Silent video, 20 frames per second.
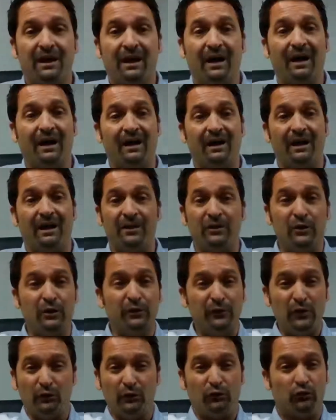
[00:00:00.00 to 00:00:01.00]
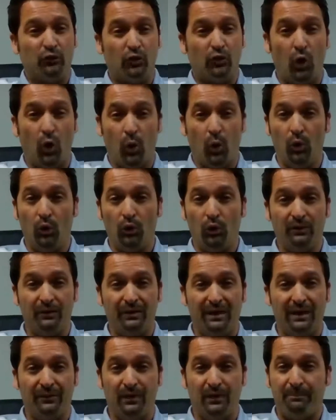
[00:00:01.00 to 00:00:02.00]
And you've used
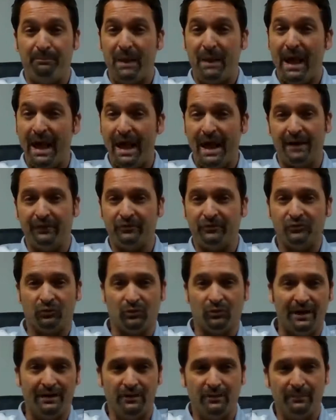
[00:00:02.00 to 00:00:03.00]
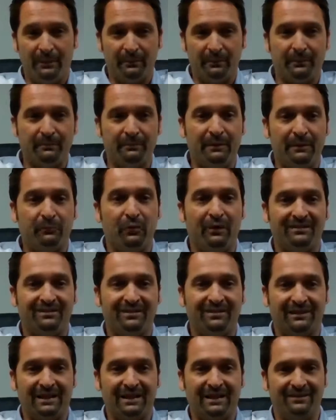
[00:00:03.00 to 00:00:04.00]
Cole in the past, right? You might want
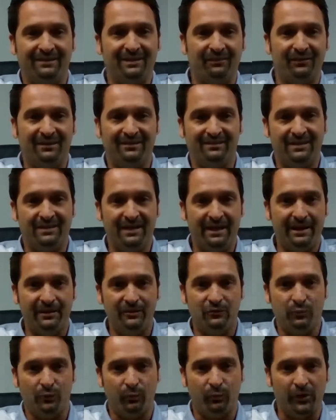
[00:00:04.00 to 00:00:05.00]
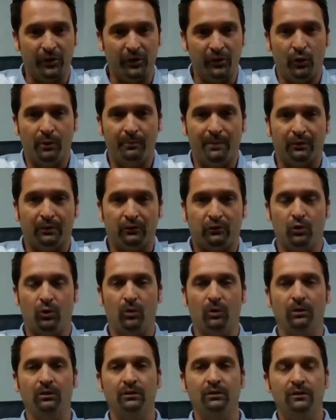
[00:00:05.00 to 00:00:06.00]
to kind of set the stage with what you know about
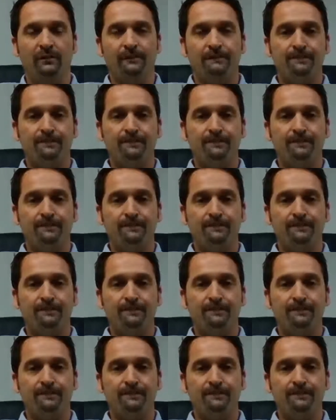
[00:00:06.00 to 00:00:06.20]
Cole.